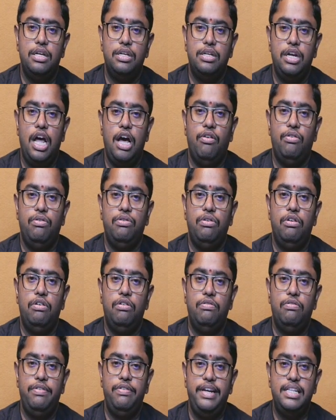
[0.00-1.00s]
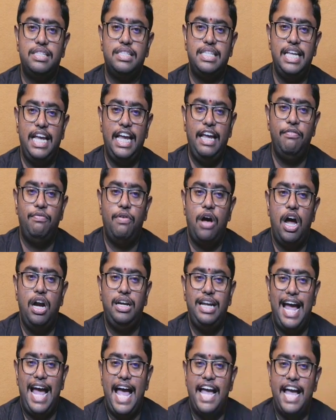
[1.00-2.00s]
Now we will see
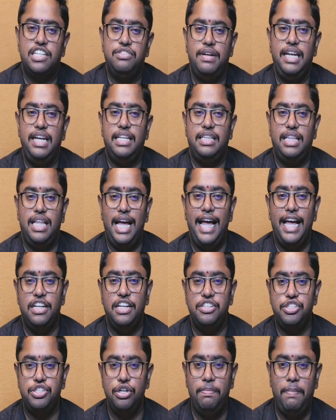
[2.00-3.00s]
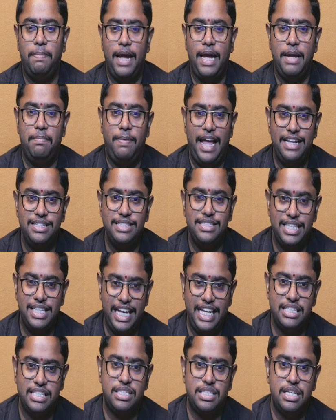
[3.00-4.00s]
what actually the Azure pipelines
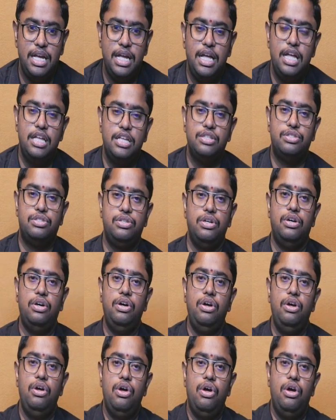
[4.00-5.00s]
is. So